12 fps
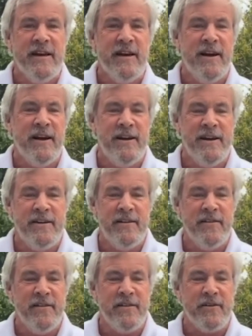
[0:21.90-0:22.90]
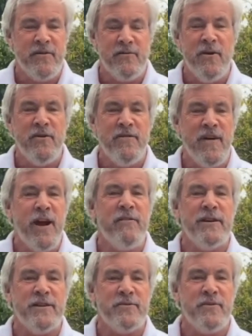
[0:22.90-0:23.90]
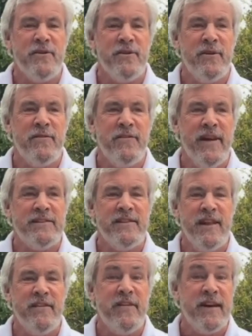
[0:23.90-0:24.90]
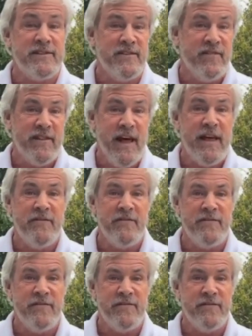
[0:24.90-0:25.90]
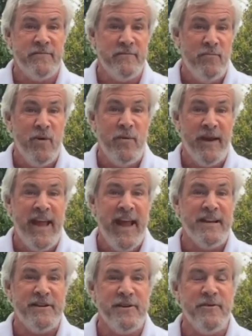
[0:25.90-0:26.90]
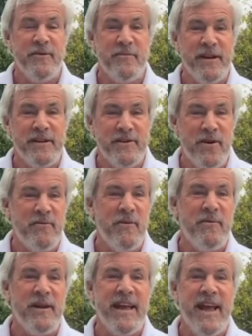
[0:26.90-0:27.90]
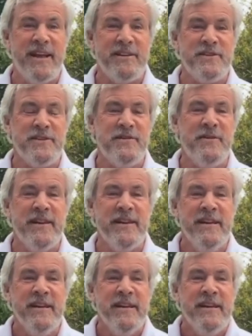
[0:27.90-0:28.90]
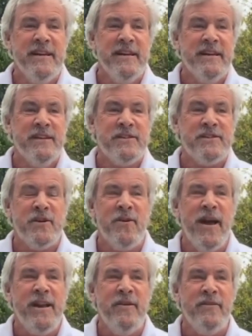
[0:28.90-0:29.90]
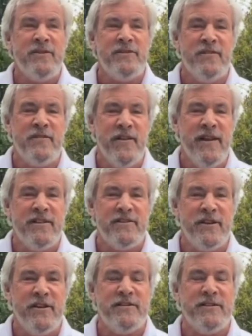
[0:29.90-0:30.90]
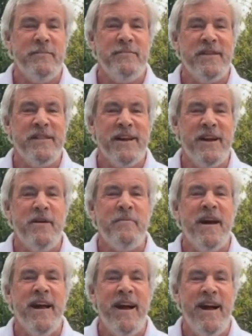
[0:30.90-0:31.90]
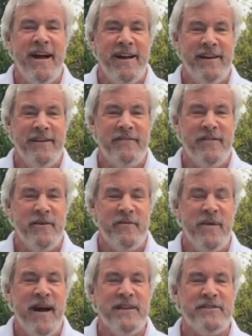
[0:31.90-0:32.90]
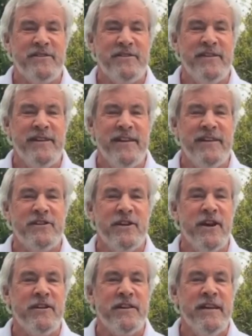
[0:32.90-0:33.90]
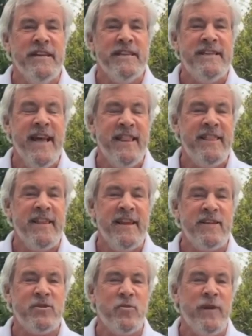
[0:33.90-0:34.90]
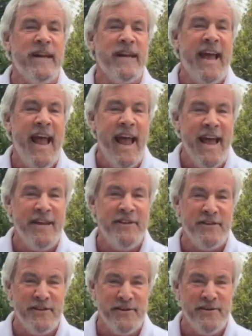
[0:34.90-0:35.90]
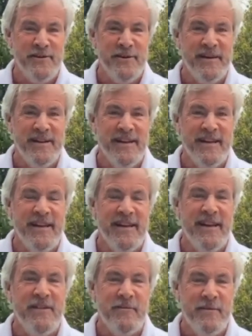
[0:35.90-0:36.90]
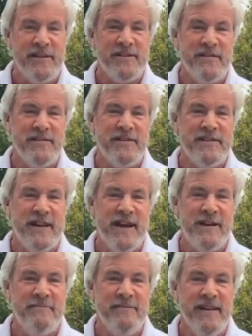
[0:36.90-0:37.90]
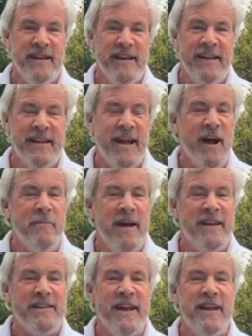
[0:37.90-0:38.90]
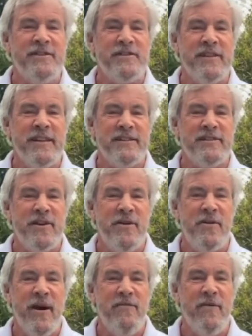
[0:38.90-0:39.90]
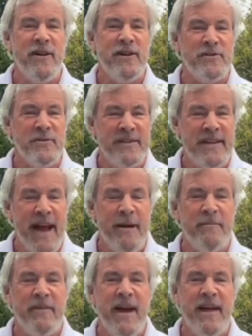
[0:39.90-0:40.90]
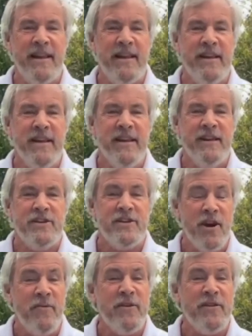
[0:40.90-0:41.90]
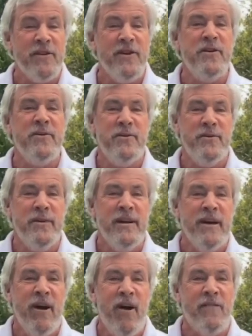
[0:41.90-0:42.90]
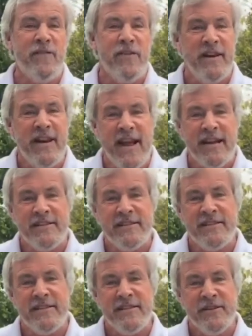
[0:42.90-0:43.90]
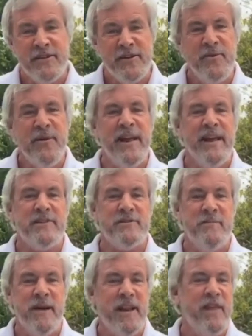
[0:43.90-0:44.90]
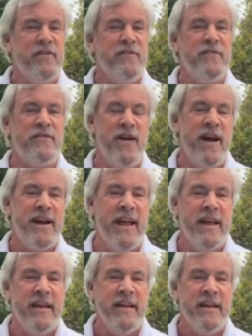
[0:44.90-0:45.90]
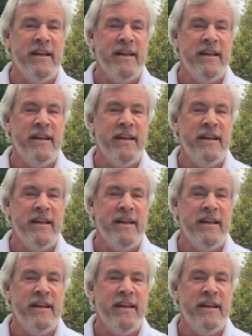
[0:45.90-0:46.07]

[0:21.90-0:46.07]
coronavirus, we're facing the effects of a lot of what we can't do. We're being told what we can't do, and so I noticed a friend shared something that caught my eye, a fellow pastor, and he shared 10 things we can do in the midst of this time. It caught my attention, and so I wanted to adapt that and share with you over the next 2 weeks, Monday through Friday,